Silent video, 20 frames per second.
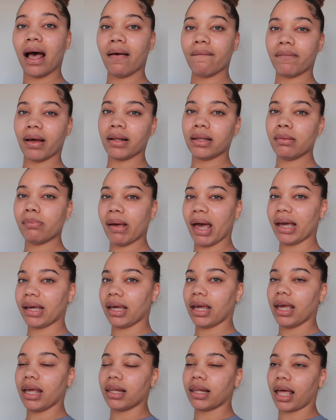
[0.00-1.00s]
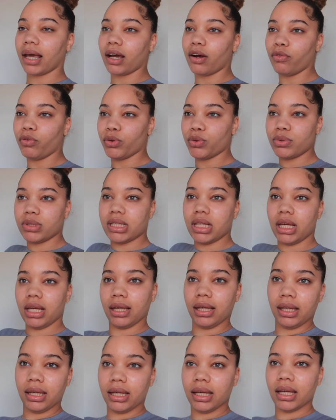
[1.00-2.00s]
I'm finally back in like a
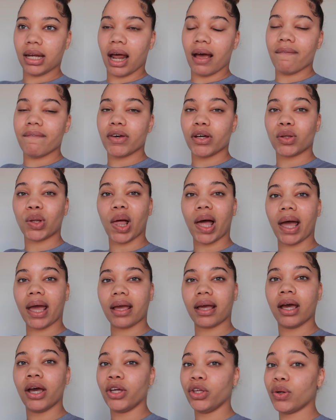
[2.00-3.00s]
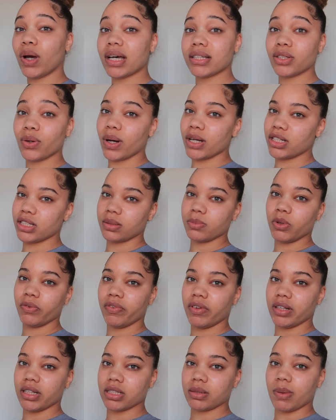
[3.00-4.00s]
routine. I feel like, you guys know I just
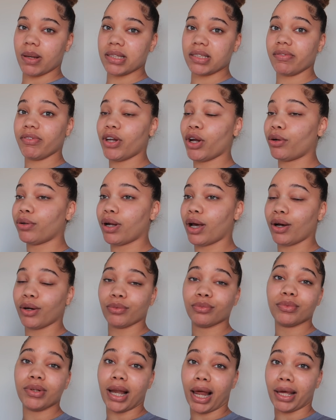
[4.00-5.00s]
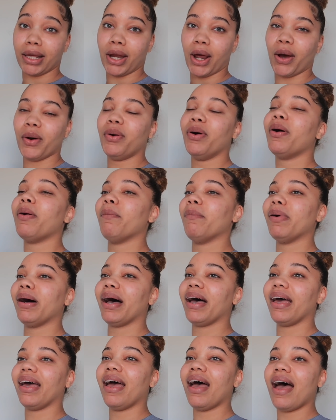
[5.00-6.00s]
moved into space. If you don't know, now you know.
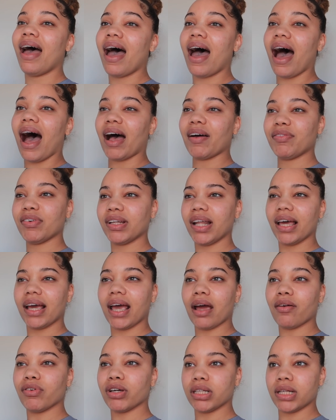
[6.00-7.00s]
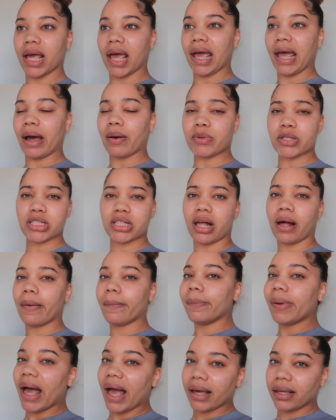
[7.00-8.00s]
But I feel like every day I was just
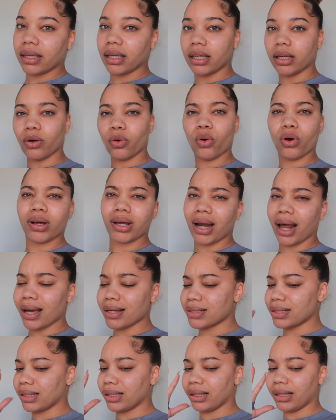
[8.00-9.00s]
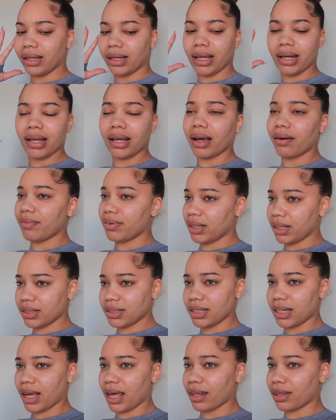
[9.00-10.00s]
unpacking, organizing, getting everything
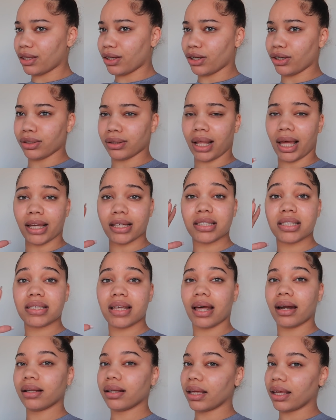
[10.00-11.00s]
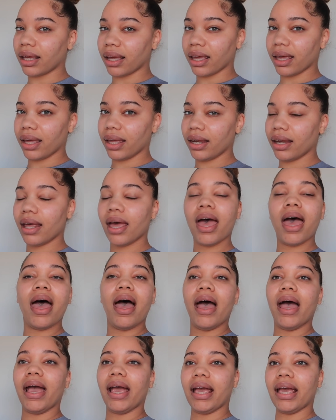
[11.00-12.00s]
together, like settling in.
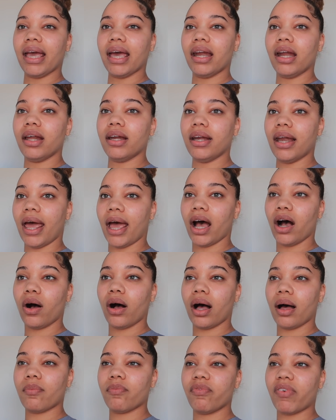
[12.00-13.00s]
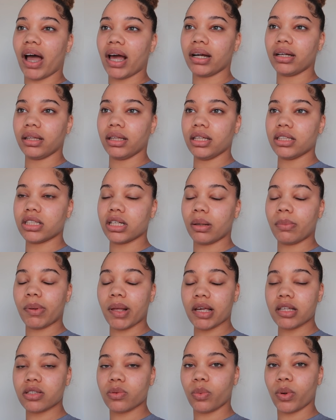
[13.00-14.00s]
And now I'm finally to a
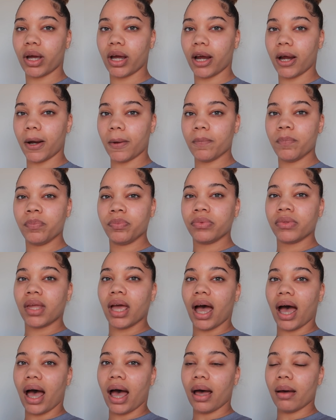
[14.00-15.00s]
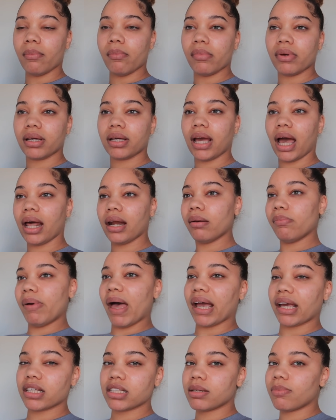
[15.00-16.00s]
place where I'm um, kind of
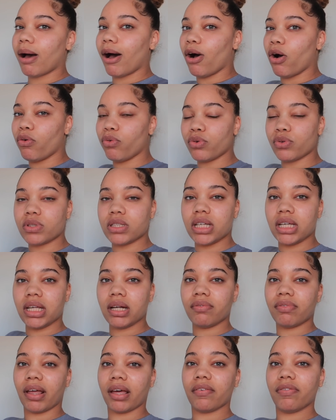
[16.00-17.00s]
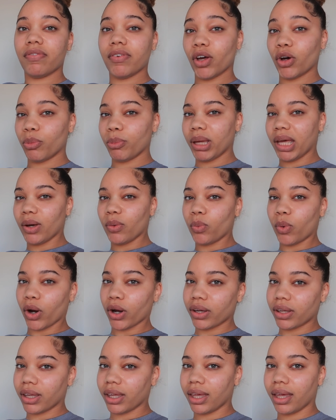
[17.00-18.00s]
back into my old routine of like filming,
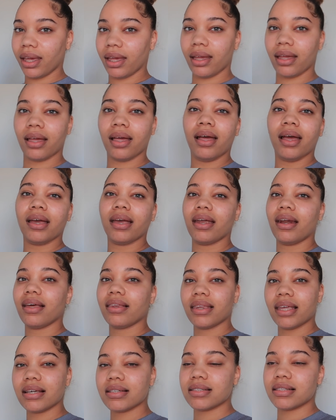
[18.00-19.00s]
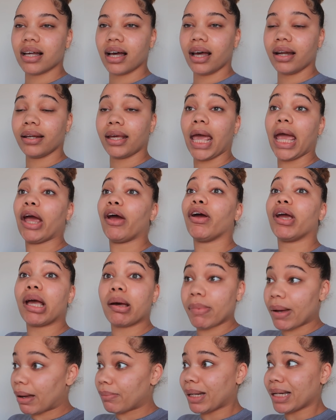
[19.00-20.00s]
working, getting things done, caring
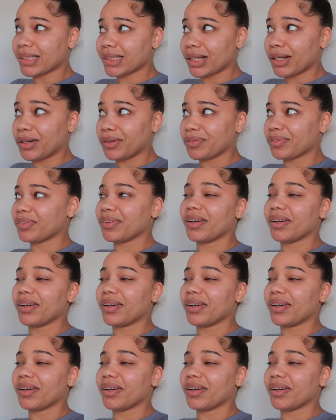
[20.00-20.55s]
about myself.